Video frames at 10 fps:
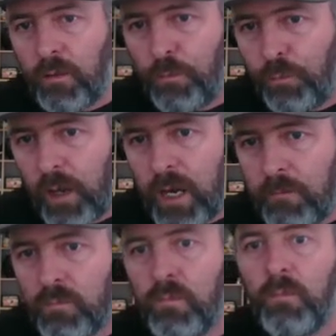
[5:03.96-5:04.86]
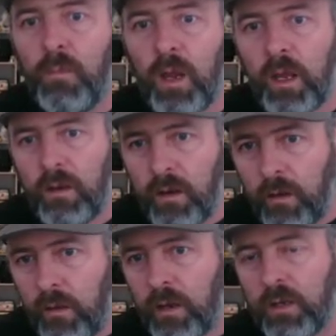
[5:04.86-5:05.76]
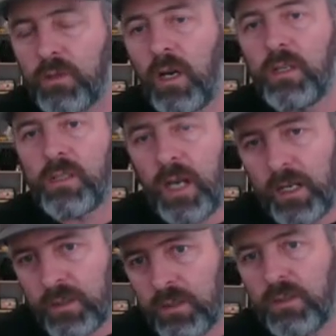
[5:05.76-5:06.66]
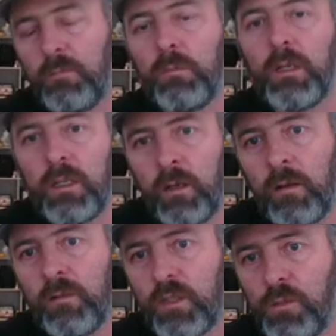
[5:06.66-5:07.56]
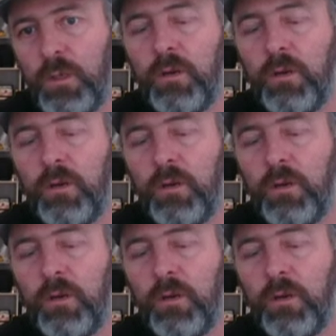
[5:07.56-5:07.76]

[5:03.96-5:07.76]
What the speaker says: and the flame and the exhaust gases simply